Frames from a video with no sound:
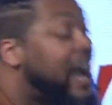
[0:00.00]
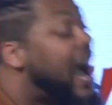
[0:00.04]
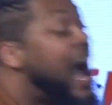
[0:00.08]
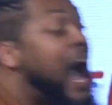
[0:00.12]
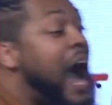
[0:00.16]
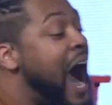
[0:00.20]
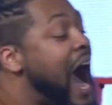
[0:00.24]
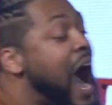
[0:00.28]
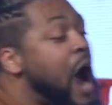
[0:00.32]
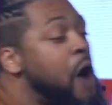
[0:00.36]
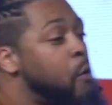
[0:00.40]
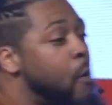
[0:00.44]

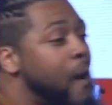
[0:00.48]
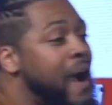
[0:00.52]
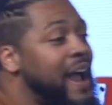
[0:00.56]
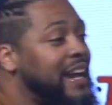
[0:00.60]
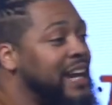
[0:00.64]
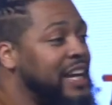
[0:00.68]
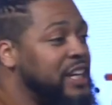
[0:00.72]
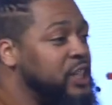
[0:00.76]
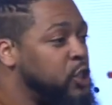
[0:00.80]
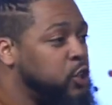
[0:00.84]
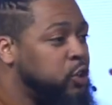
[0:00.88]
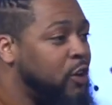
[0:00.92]
I'll wait
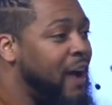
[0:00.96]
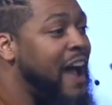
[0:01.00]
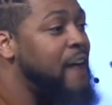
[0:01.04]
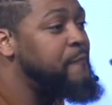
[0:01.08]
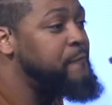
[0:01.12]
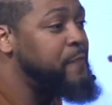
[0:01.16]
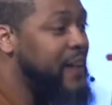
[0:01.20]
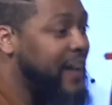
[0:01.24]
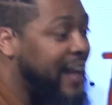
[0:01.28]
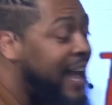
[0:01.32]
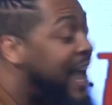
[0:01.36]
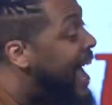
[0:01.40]
in
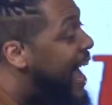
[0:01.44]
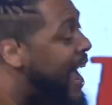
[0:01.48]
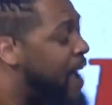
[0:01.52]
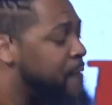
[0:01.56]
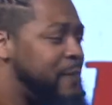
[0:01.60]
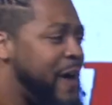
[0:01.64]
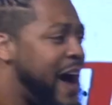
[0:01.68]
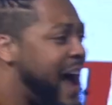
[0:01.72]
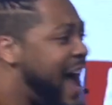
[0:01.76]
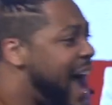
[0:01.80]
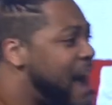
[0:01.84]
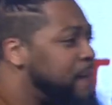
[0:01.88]
traffic. If
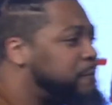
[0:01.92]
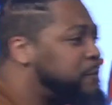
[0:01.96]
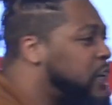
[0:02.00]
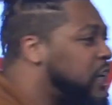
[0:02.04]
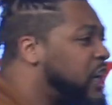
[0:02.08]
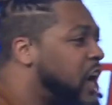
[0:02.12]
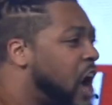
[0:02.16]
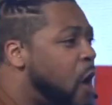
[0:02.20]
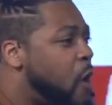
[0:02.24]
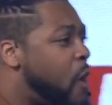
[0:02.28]
I have to go